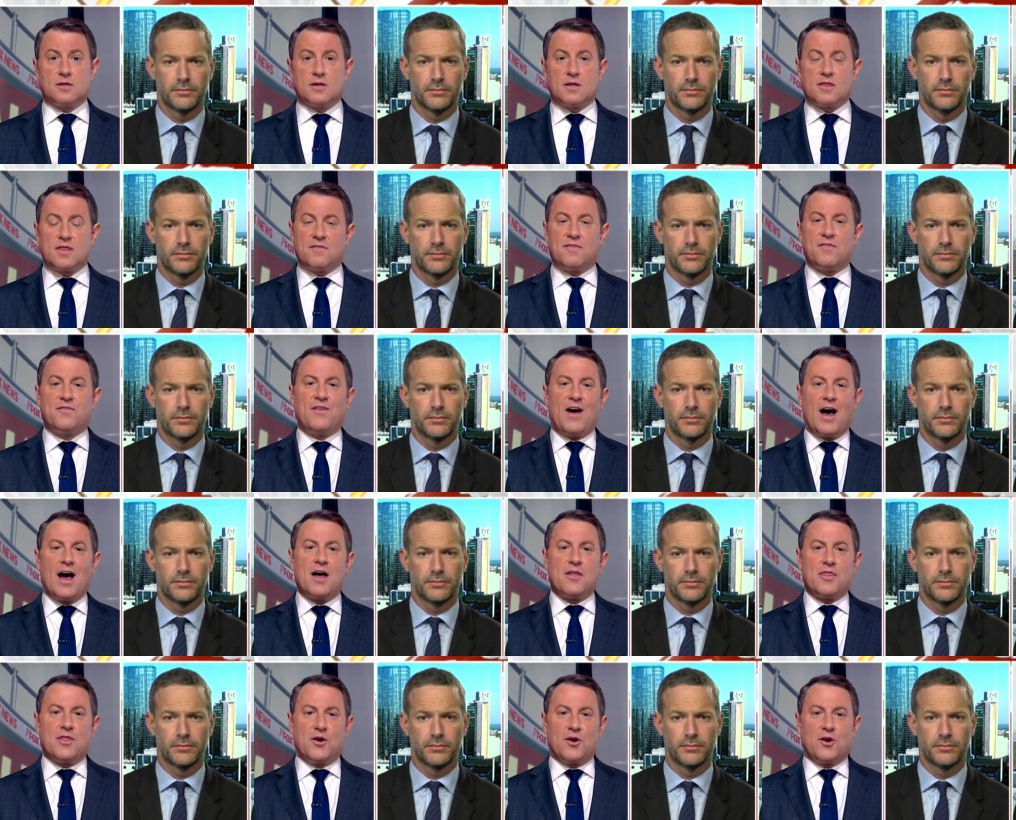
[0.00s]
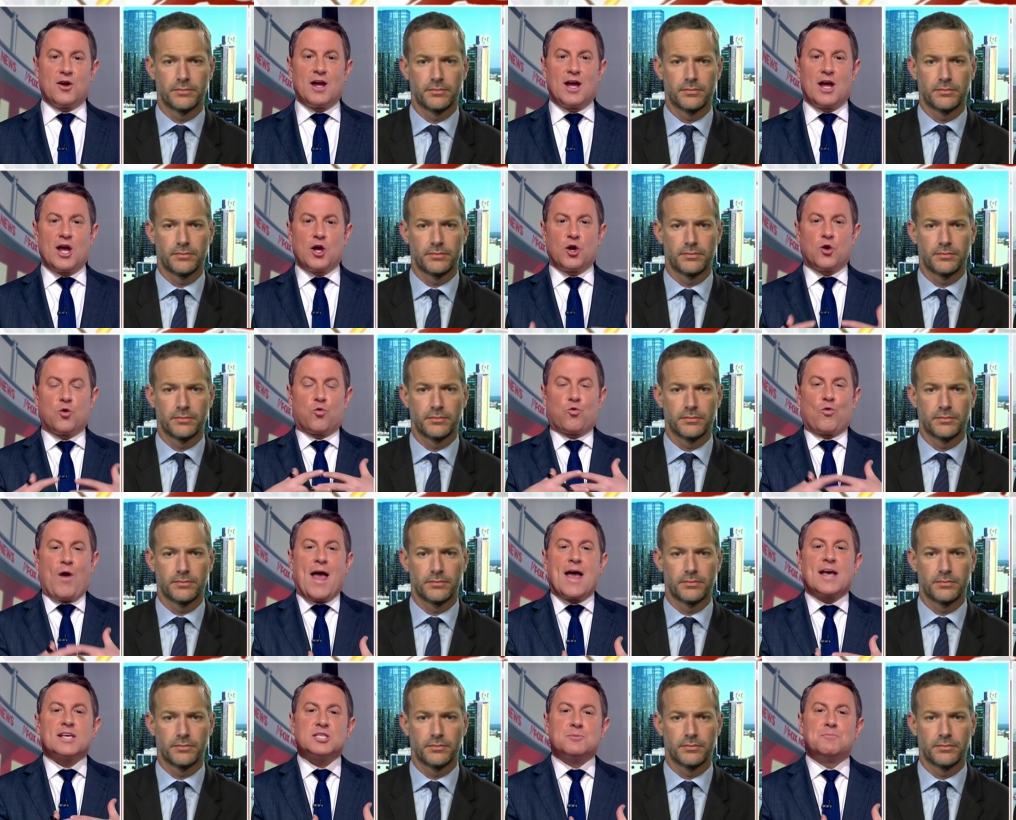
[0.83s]
Speaker 1: the father
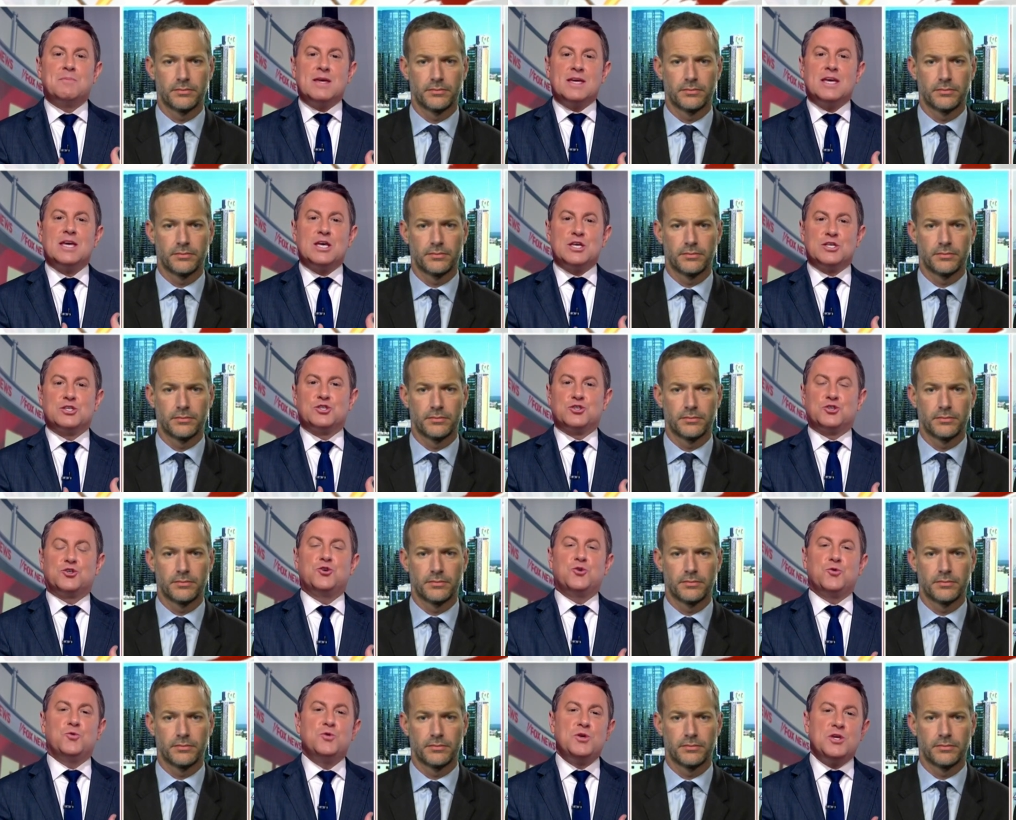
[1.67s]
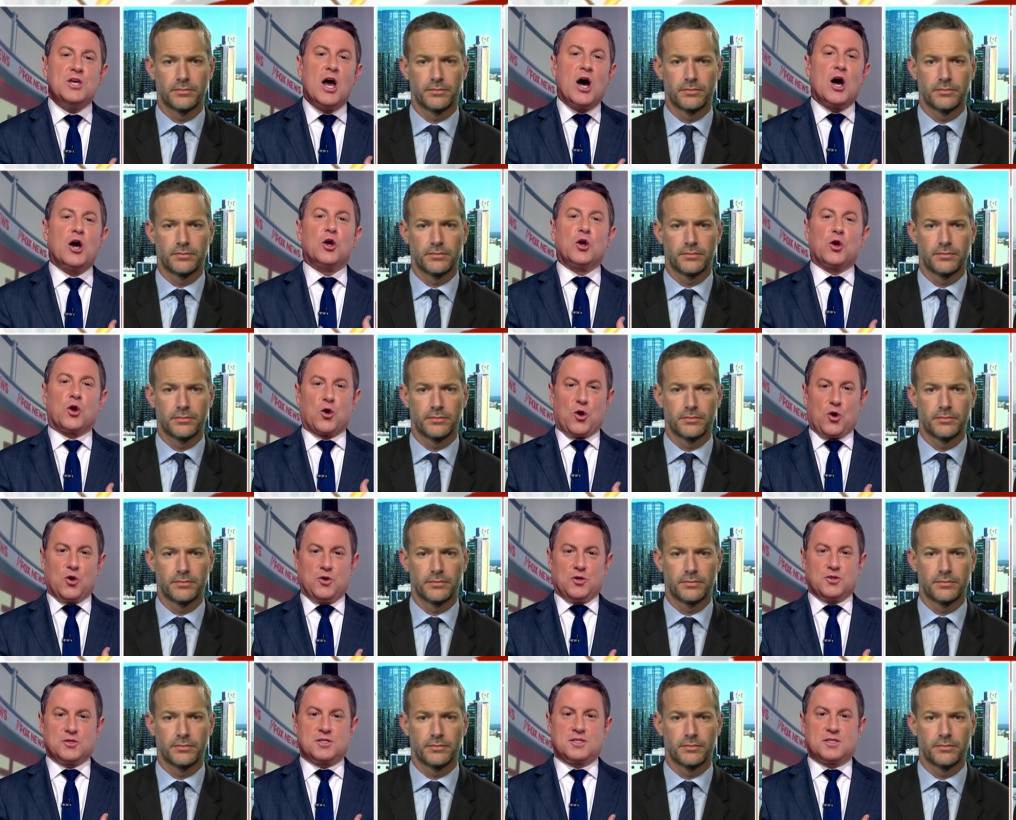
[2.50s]
grasping his 2 young
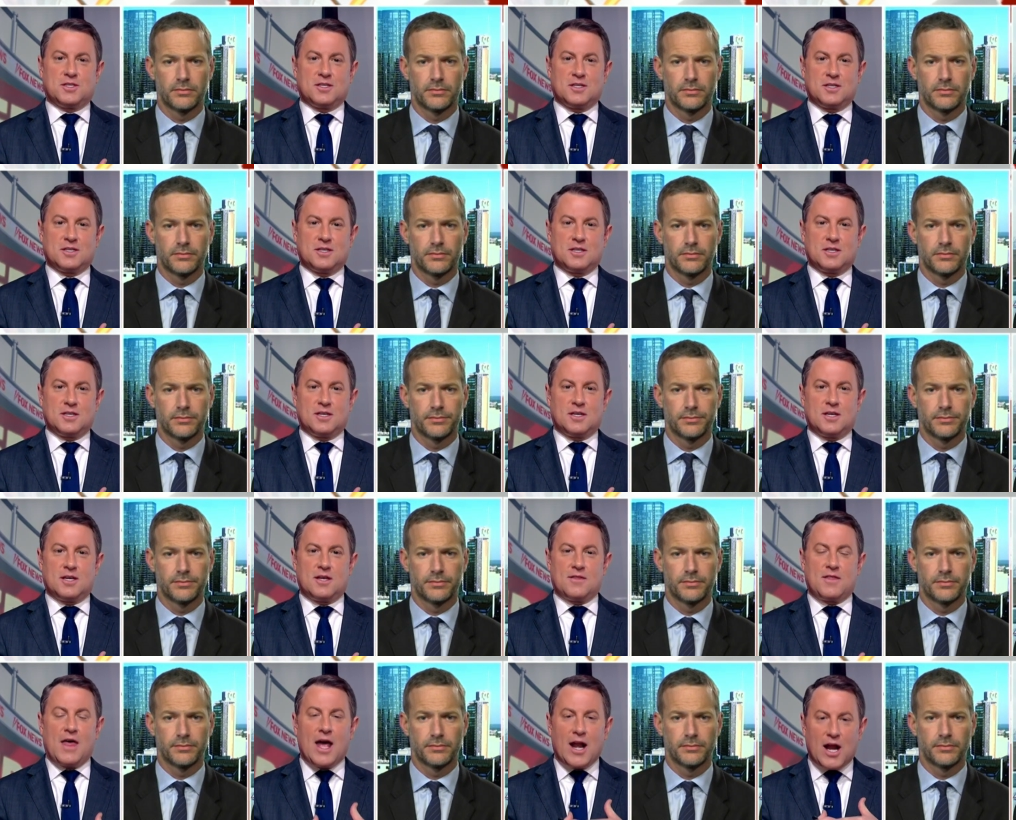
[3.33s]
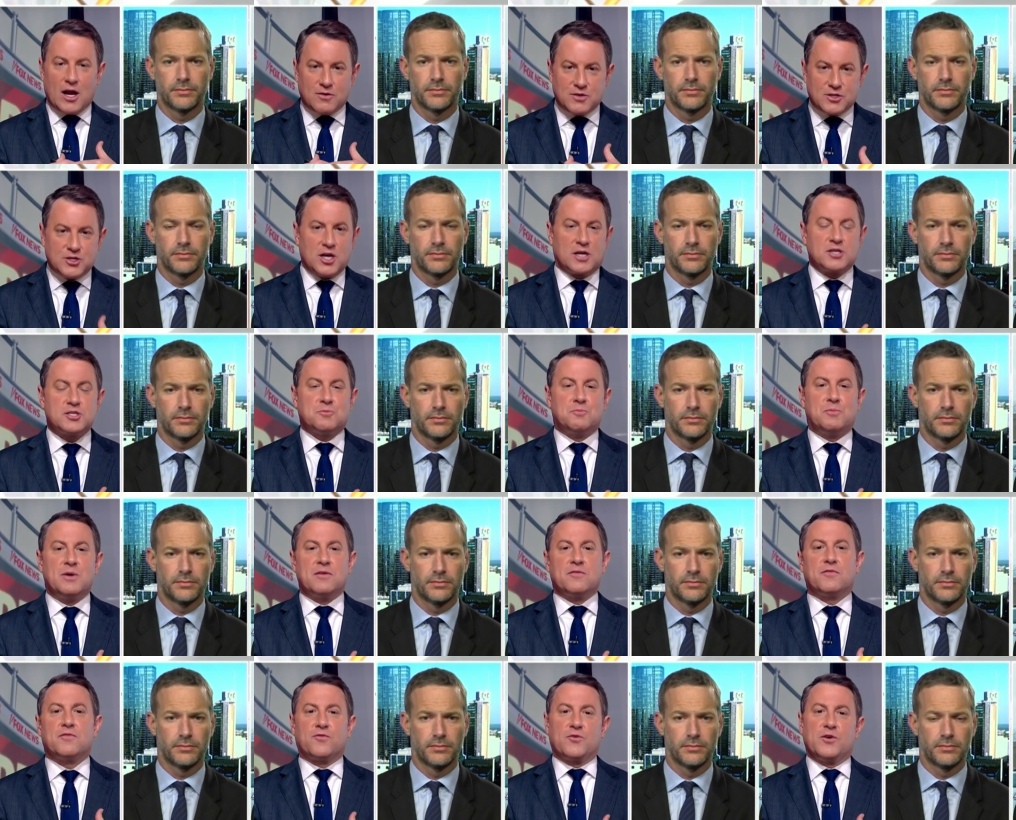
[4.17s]
girls that had just
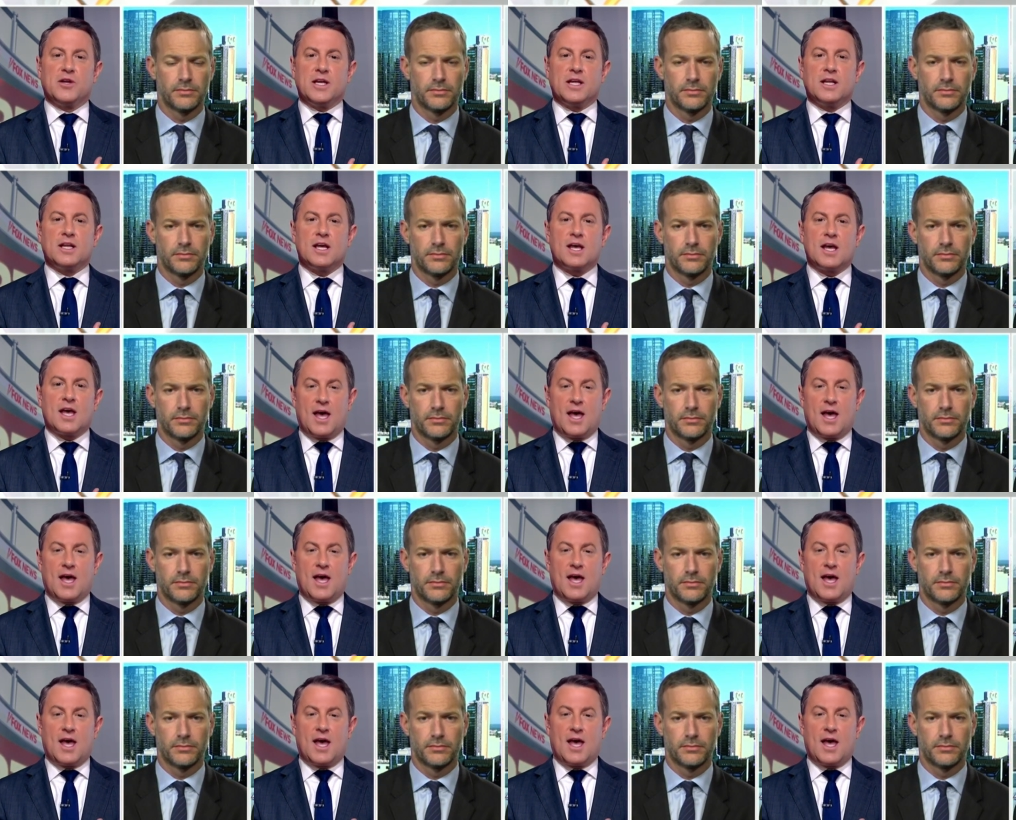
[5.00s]
been freed.